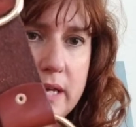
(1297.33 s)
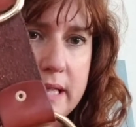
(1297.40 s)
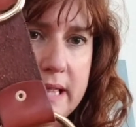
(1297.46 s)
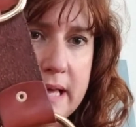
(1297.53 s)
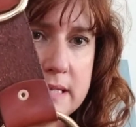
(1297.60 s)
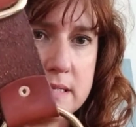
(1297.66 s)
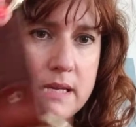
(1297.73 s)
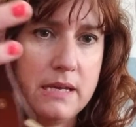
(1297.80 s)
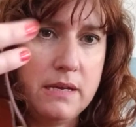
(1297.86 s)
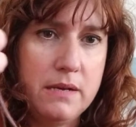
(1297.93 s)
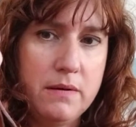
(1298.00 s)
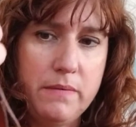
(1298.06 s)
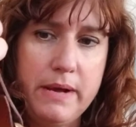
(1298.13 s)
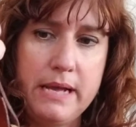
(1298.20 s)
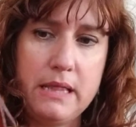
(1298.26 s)
at this.
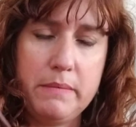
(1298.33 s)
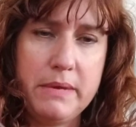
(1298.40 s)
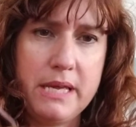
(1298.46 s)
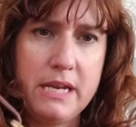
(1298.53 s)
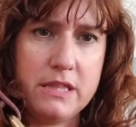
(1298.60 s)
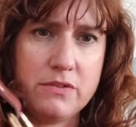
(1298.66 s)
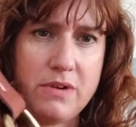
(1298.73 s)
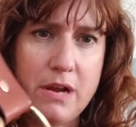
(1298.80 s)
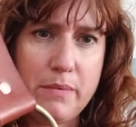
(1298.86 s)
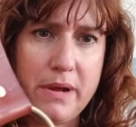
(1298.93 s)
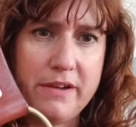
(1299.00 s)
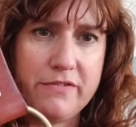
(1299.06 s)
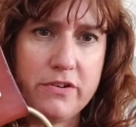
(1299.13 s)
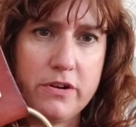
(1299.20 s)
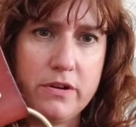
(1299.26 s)
Wait, let me get it the right way
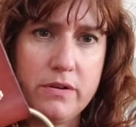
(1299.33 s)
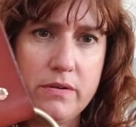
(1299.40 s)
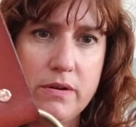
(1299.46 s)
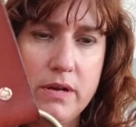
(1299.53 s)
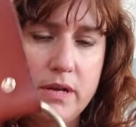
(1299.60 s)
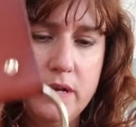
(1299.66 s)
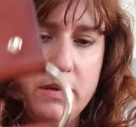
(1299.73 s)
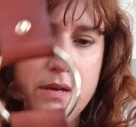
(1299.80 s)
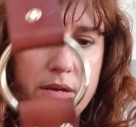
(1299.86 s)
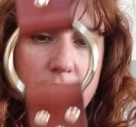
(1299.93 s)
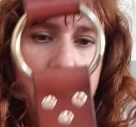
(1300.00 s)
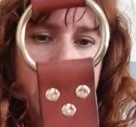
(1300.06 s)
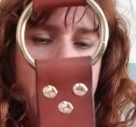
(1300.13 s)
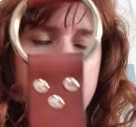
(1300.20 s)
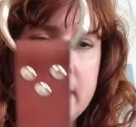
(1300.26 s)
for you.
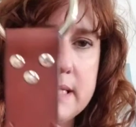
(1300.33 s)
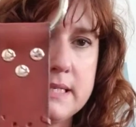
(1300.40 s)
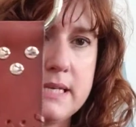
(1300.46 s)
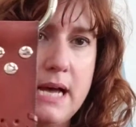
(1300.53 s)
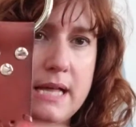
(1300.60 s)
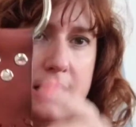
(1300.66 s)
It's got